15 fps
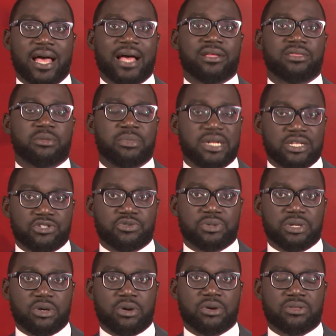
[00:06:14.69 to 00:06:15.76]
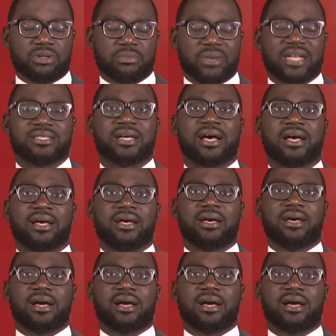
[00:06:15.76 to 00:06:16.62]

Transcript: and the military on the matter.